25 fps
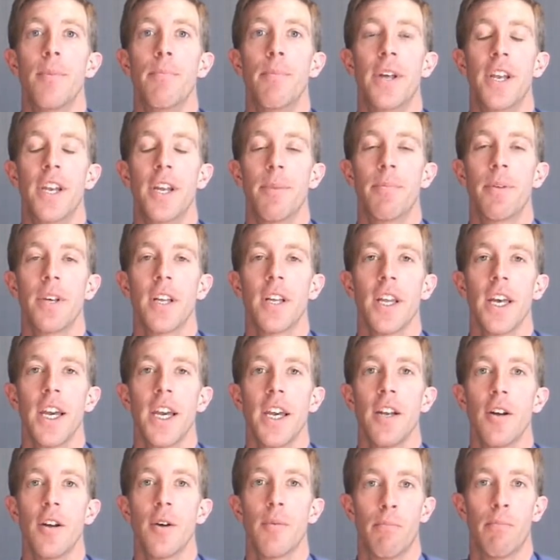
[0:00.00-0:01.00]

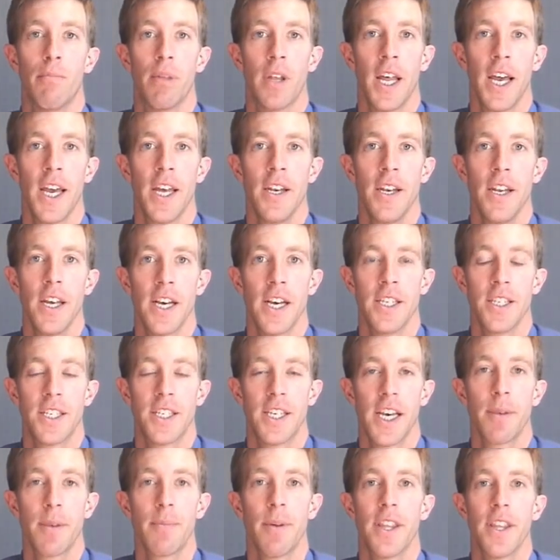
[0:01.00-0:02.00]
manipulate, blend, and
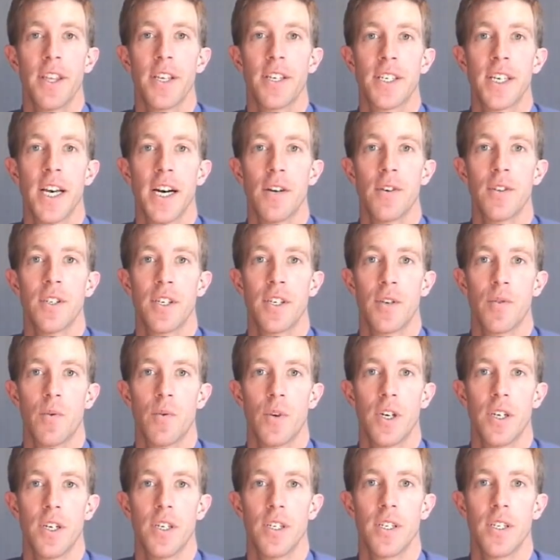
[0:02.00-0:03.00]
segment the sounds in
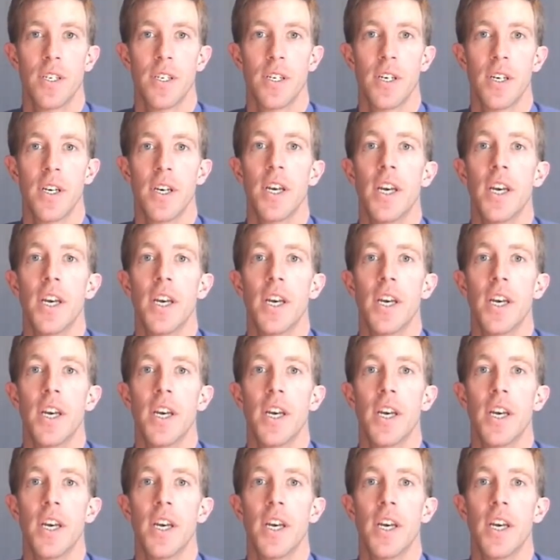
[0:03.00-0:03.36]
words.